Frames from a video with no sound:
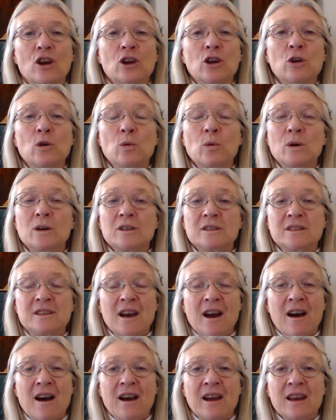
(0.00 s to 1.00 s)
You will
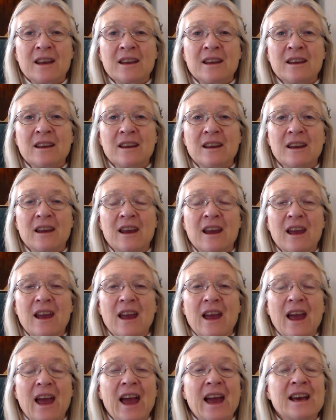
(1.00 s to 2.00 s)
die
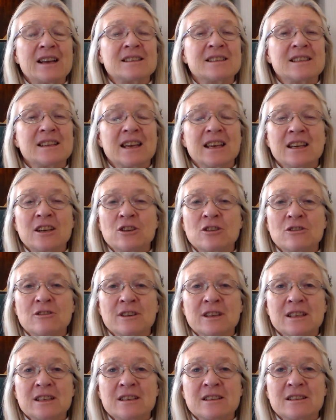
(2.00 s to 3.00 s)
as
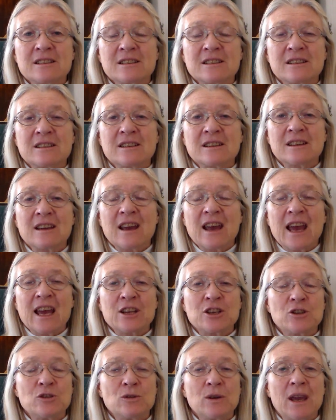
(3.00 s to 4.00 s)
ignorant
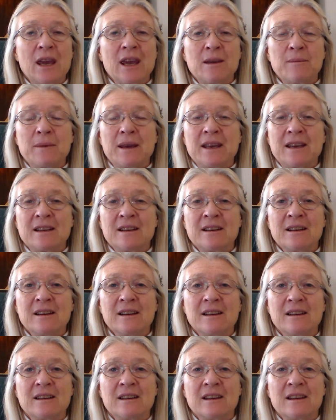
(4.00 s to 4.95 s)
as you came in,